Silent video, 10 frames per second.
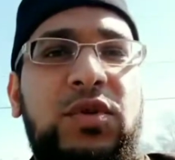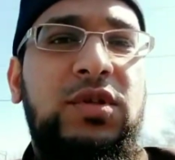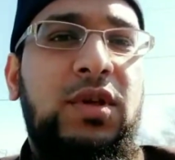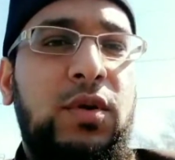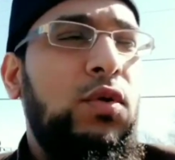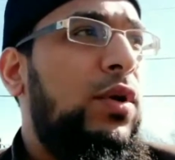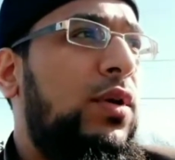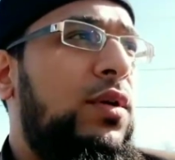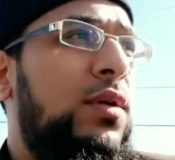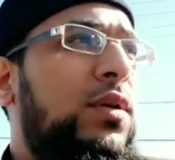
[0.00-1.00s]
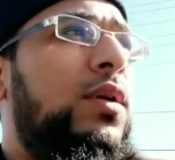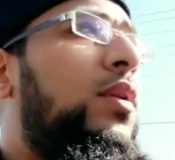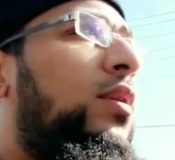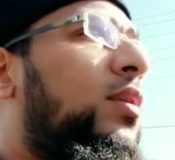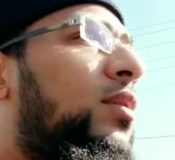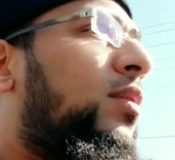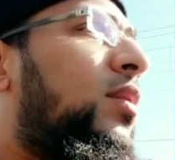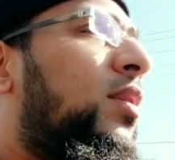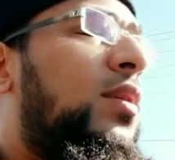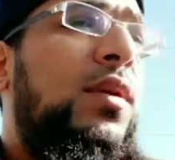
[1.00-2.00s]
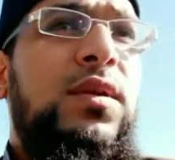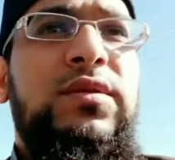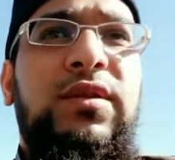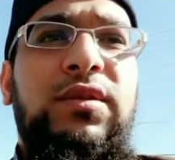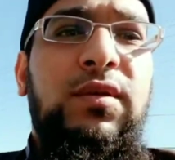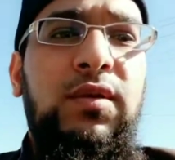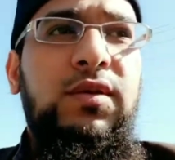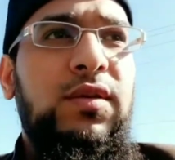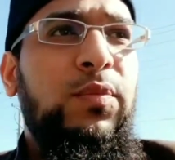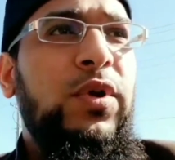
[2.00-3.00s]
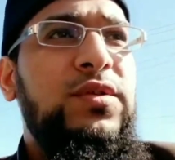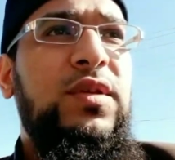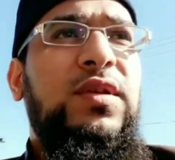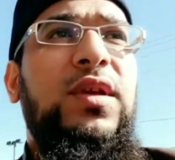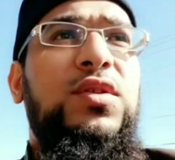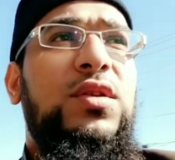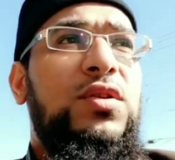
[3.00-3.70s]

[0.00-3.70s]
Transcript: just gonna go in and listen to the presentation,